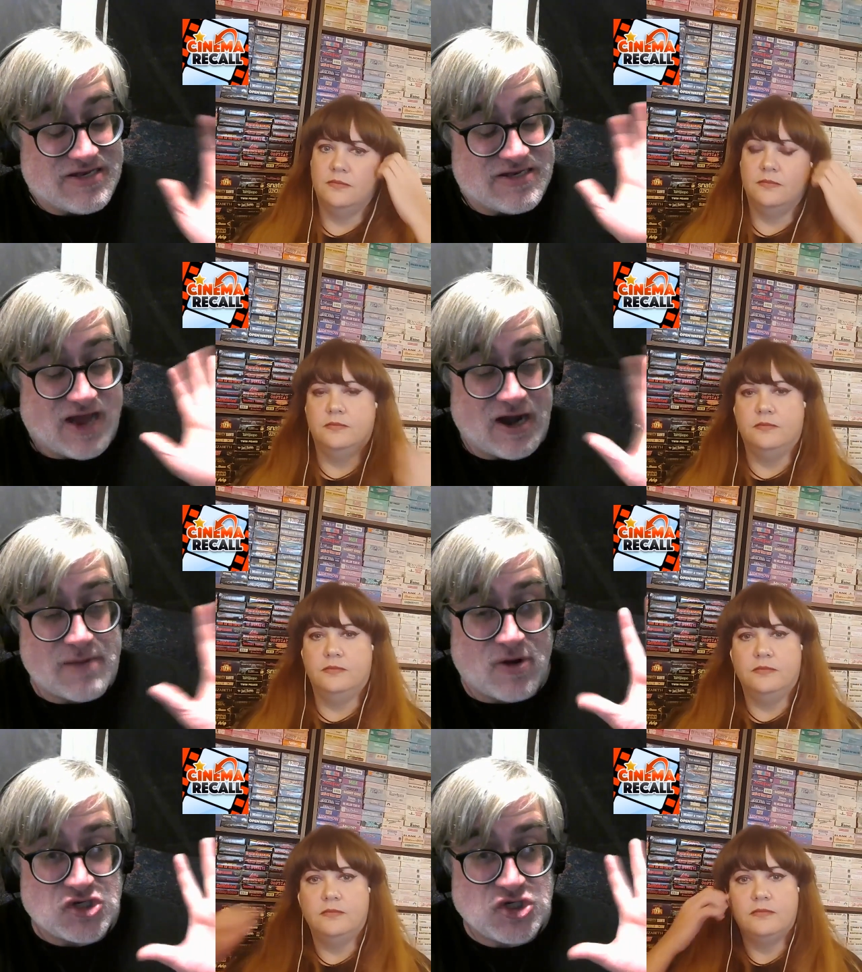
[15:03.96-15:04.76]
Speaker 1: talk
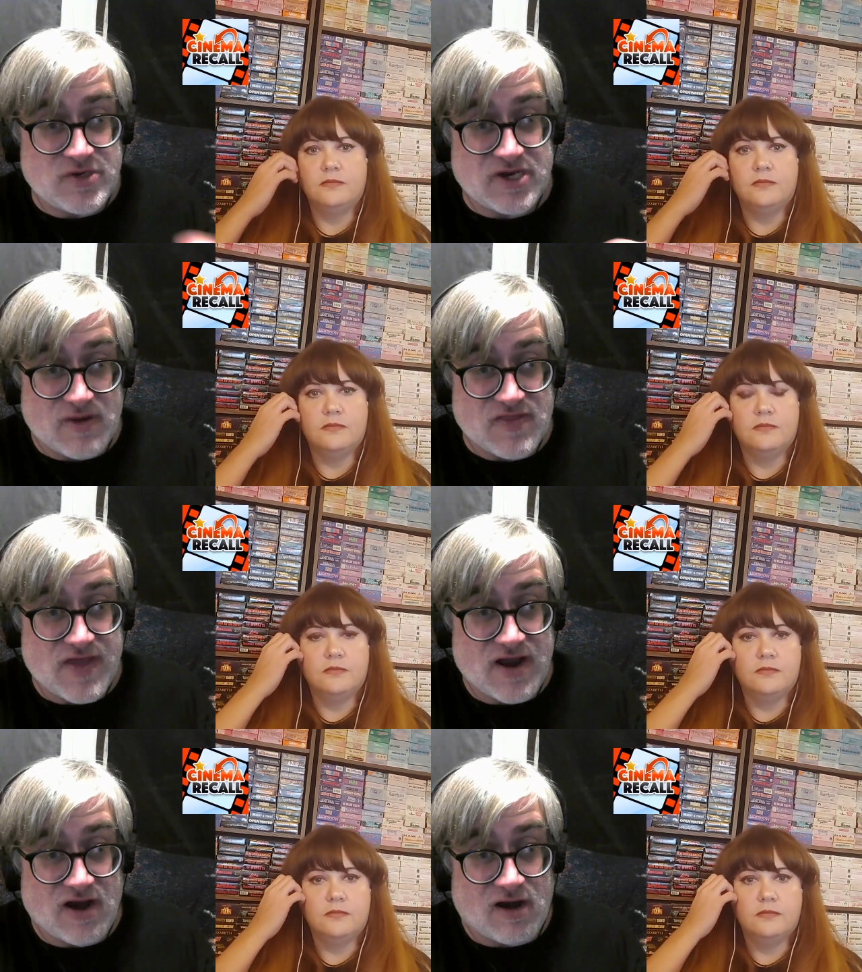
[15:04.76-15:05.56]
about shooting right
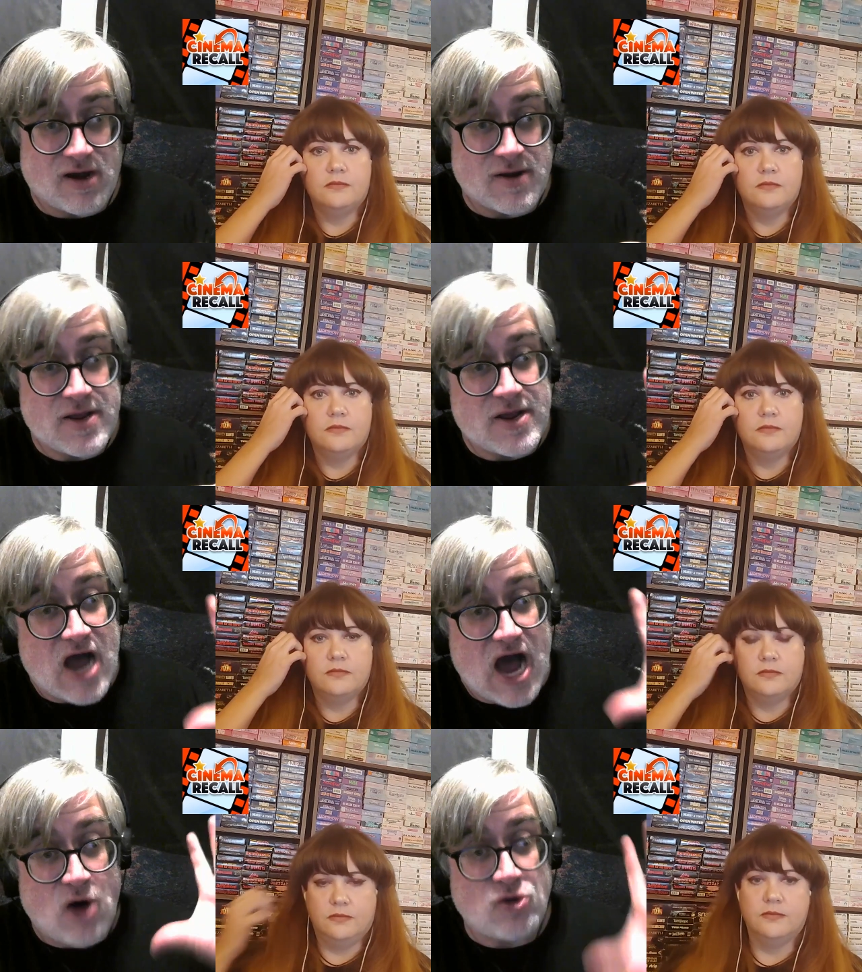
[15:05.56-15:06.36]
there.
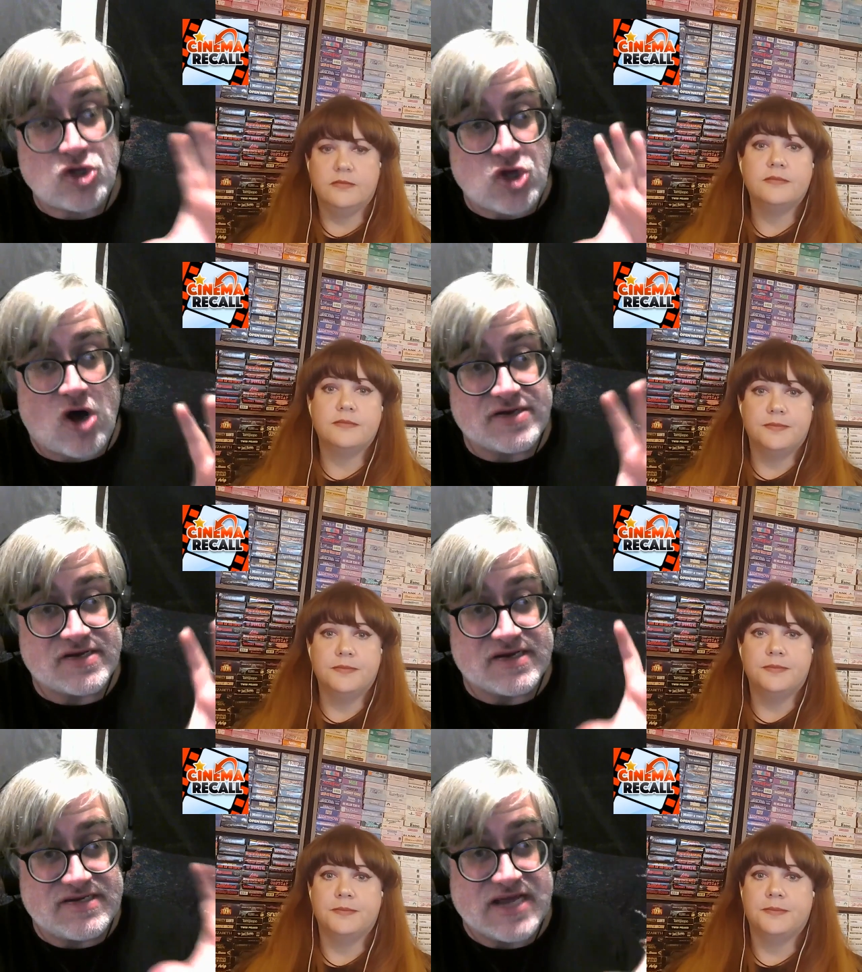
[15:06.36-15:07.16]
How long
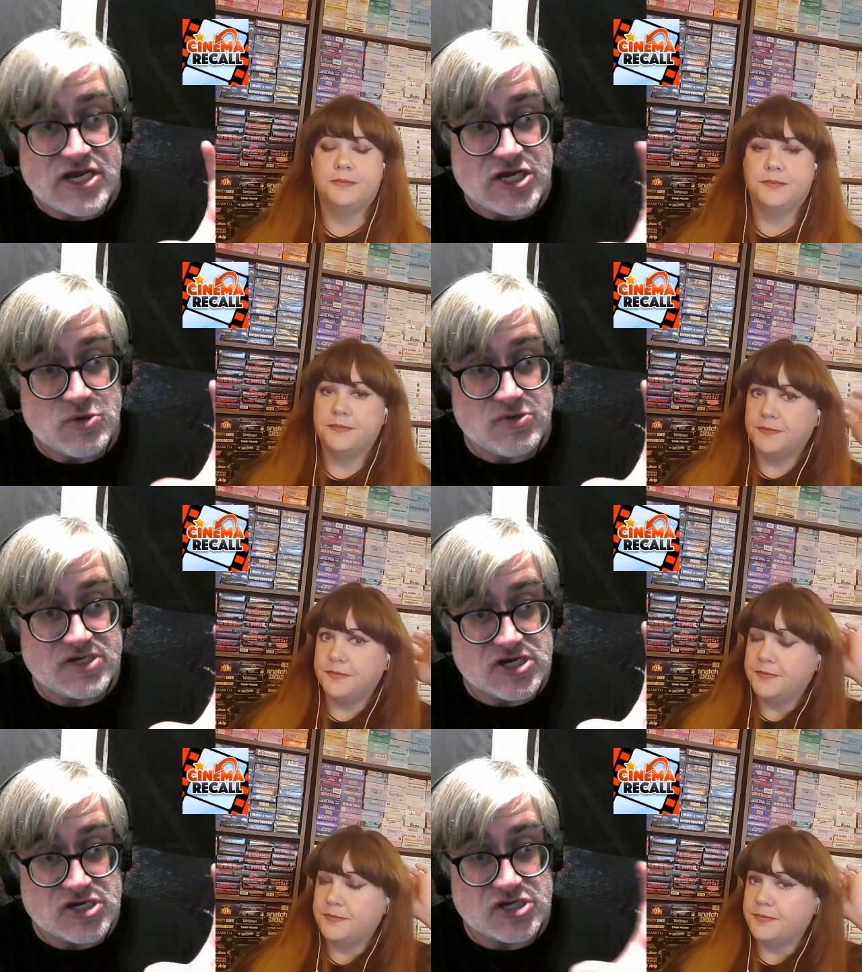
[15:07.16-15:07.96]
did it take you
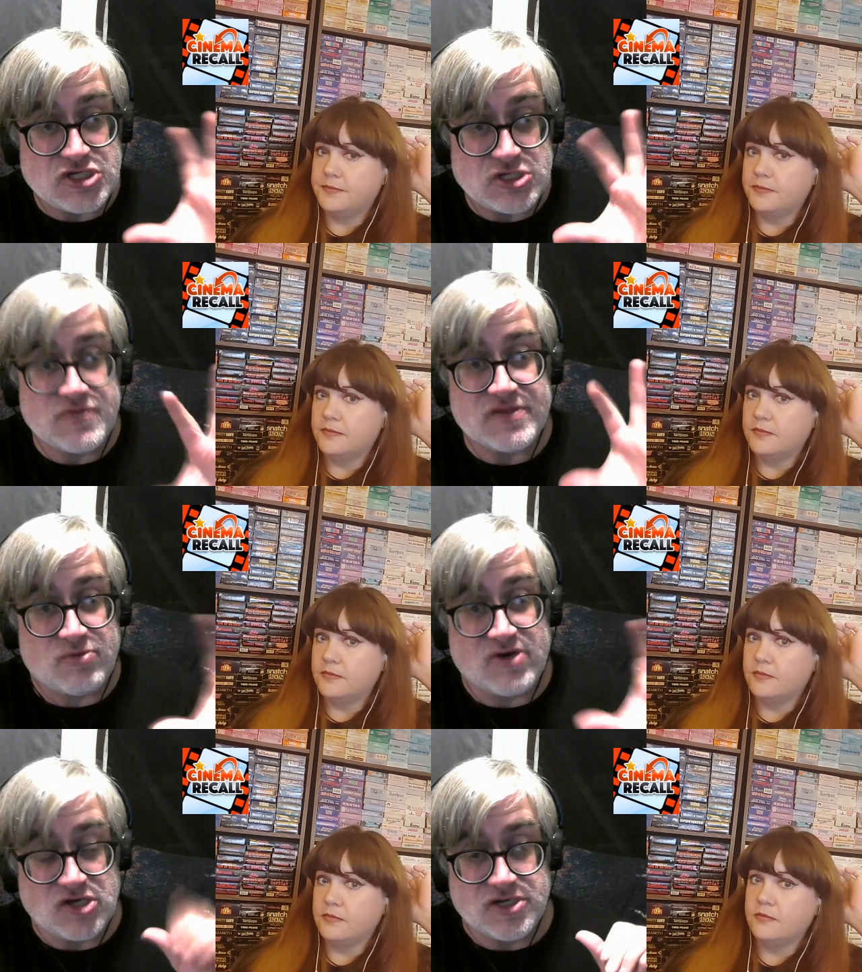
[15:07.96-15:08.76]
to shoot this
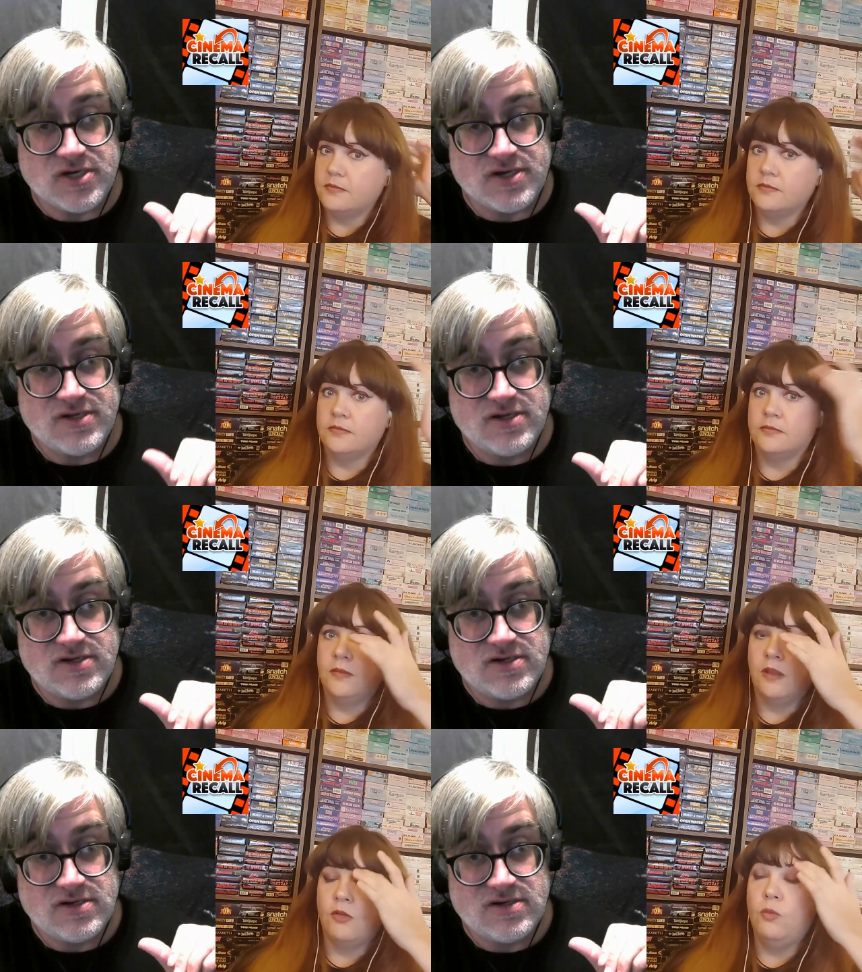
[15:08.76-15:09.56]
production?
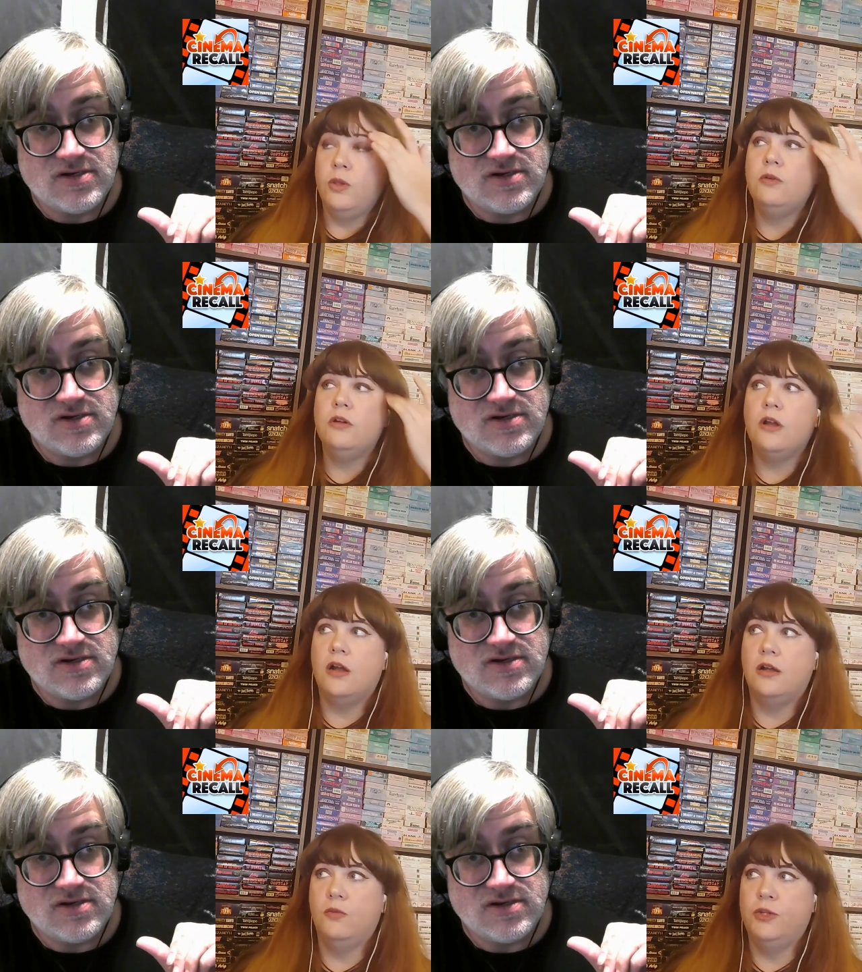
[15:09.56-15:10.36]
we
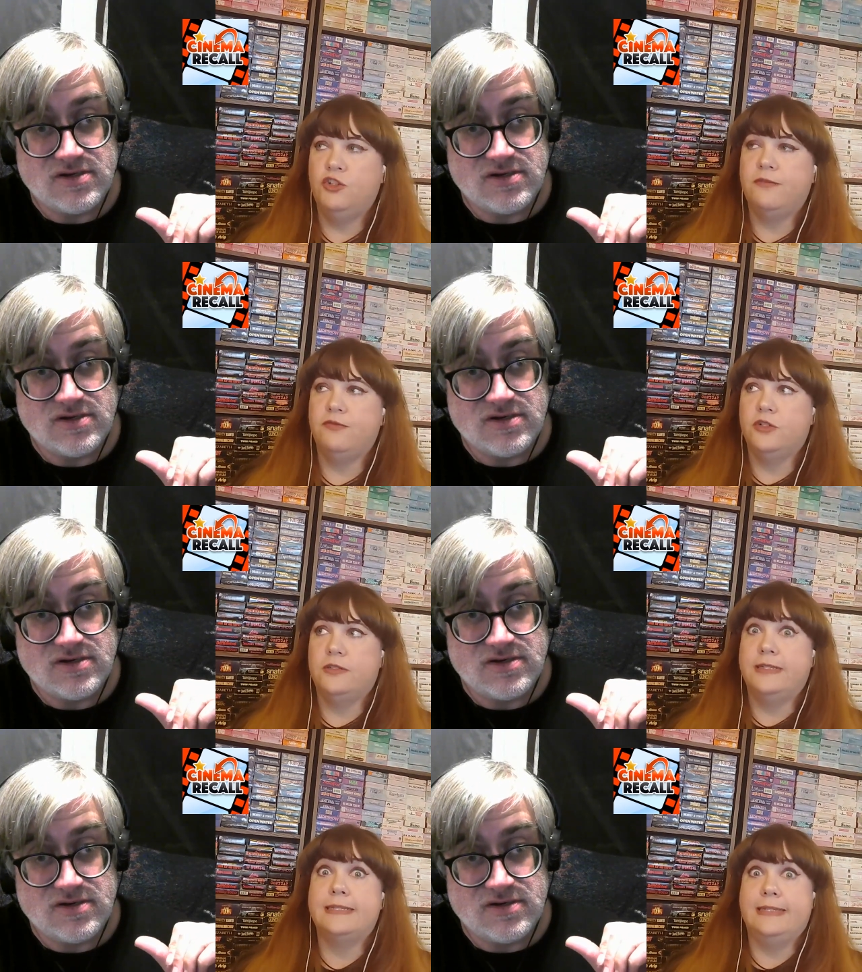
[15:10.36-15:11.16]
Speaker 2: were on, uh, we shot
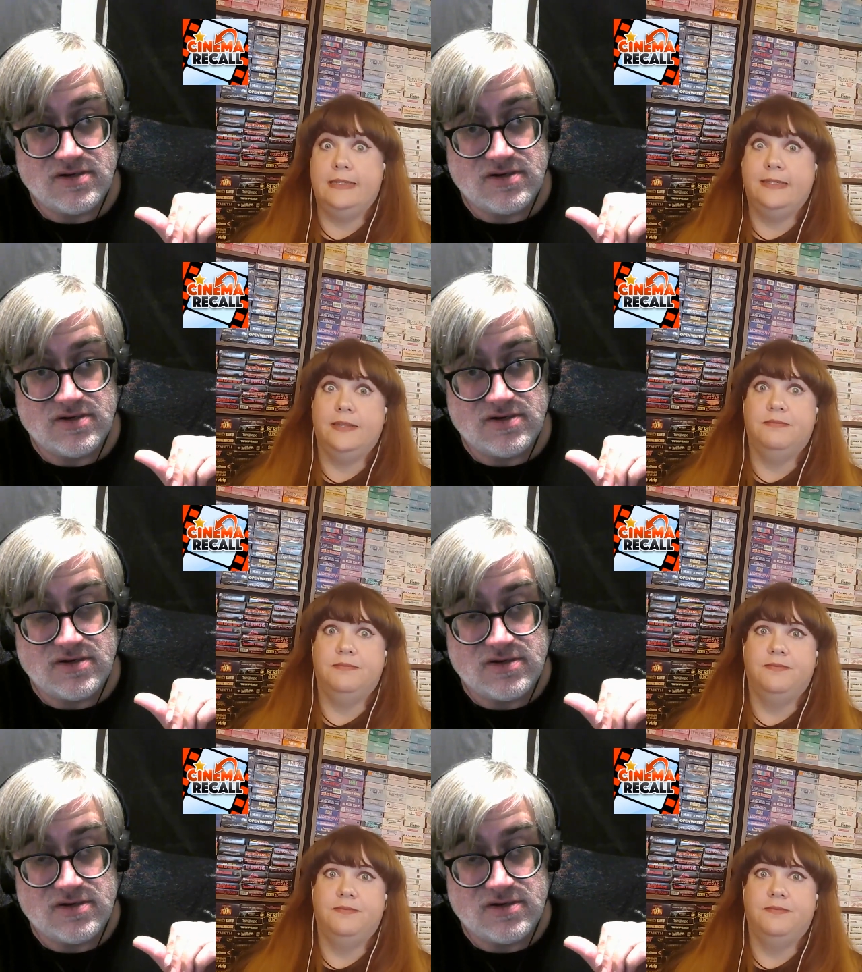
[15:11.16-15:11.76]
for six days.